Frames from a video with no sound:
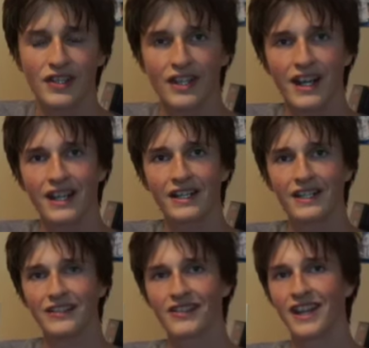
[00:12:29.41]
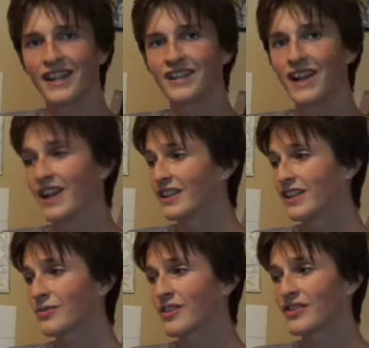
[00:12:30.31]
90s, and
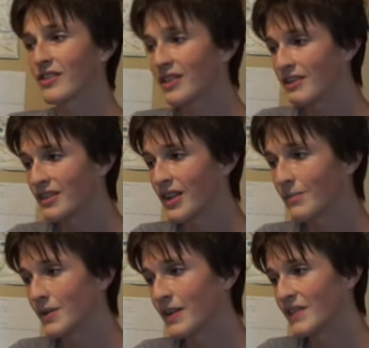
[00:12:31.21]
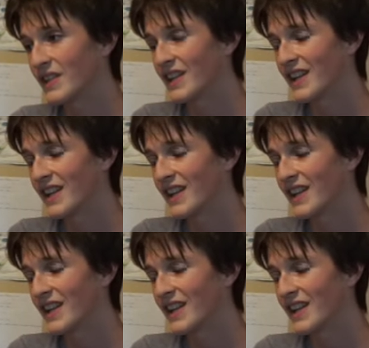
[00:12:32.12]
this one is a clear example of it.